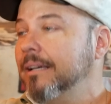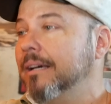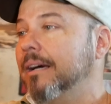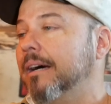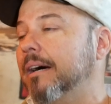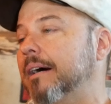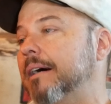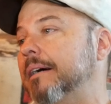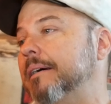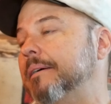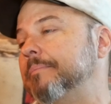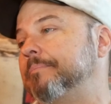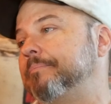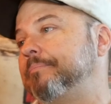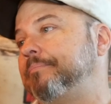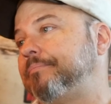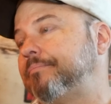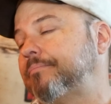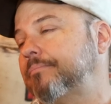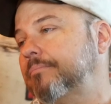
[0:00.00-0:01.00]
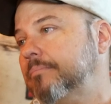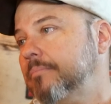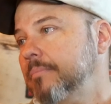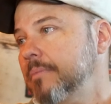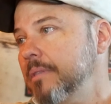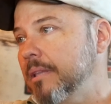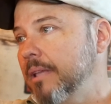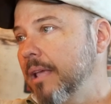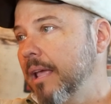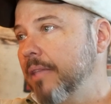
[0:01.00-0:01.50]
And
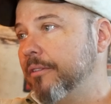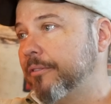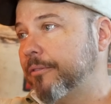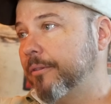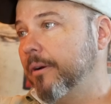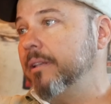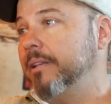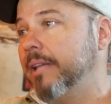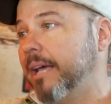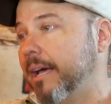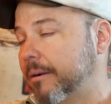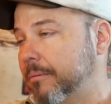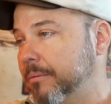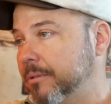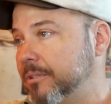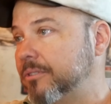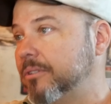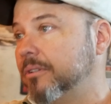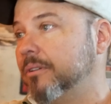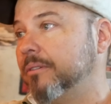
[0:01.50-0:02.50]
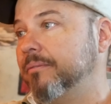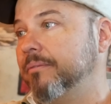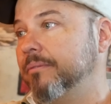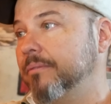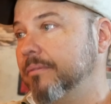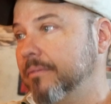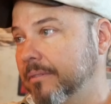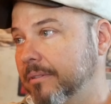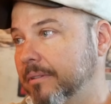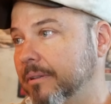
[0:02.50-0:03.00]
the Frontenac was
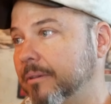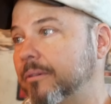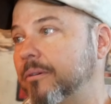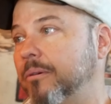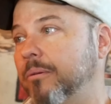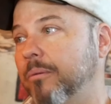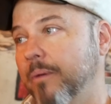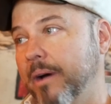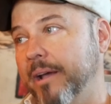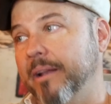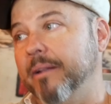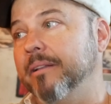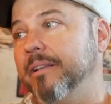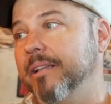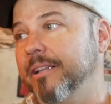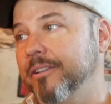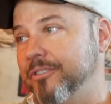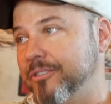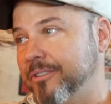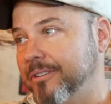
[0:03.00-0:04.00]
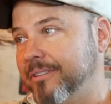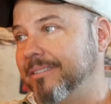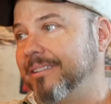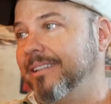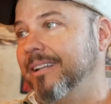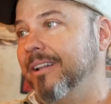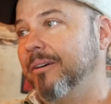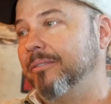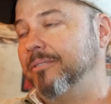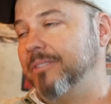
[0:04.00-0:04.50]
quite an engine.
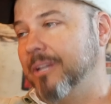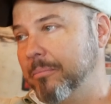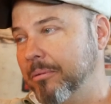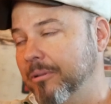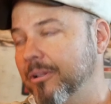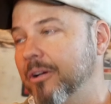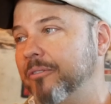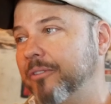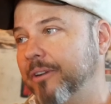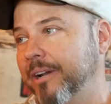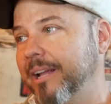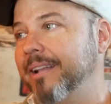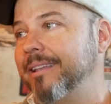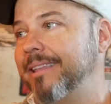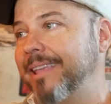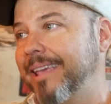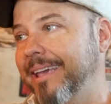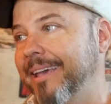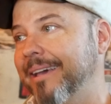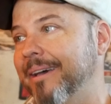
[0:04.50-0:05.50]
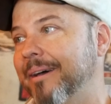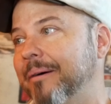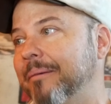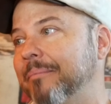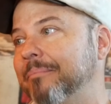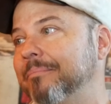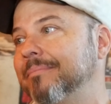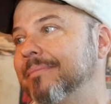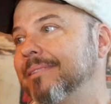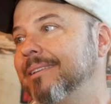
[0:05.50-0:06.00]
Double overhead
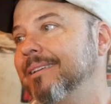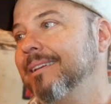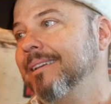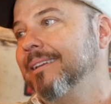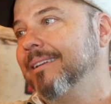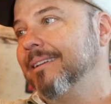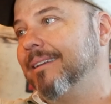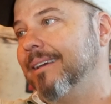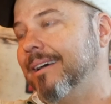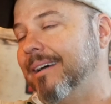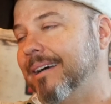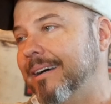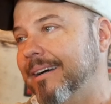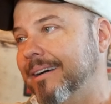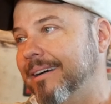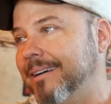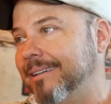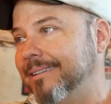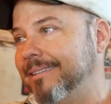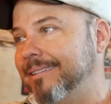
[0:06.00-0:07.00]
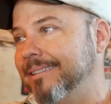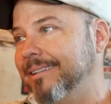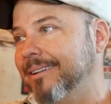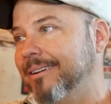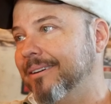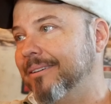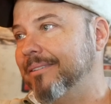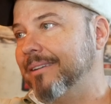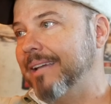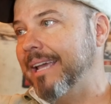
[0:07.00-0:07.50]
cam.
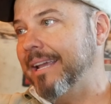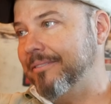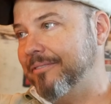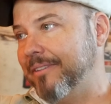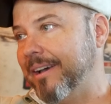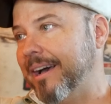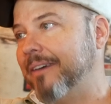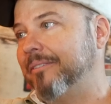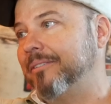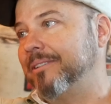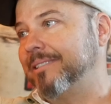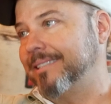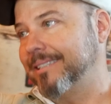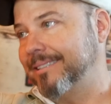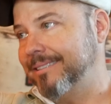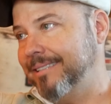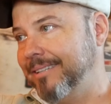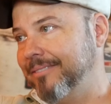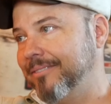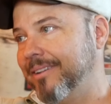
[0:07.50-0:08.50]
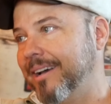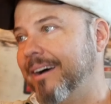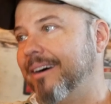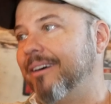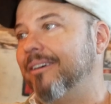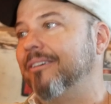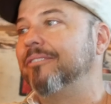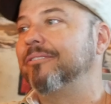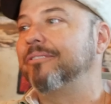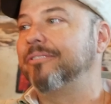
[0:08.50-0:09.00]
8 valve or 16
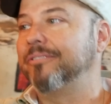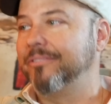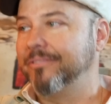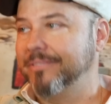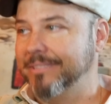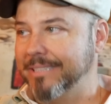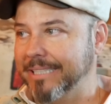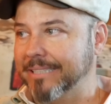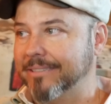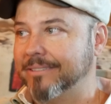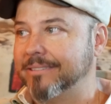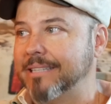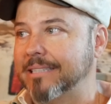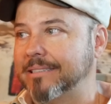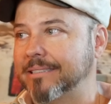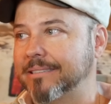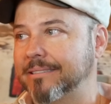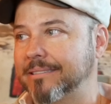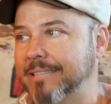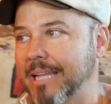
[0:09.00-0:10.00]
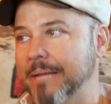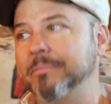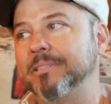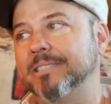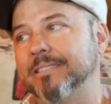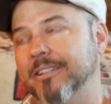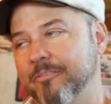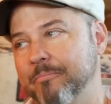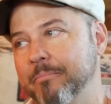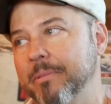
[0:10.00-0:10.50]
valve deals. That's the same
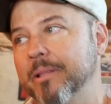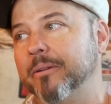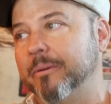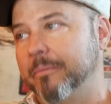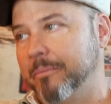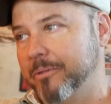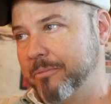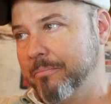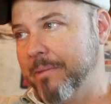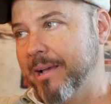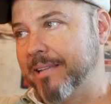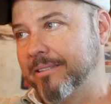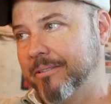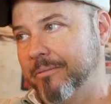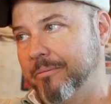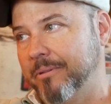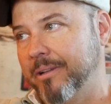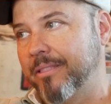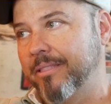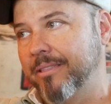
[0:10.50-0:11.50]
stuff Miller was messing with.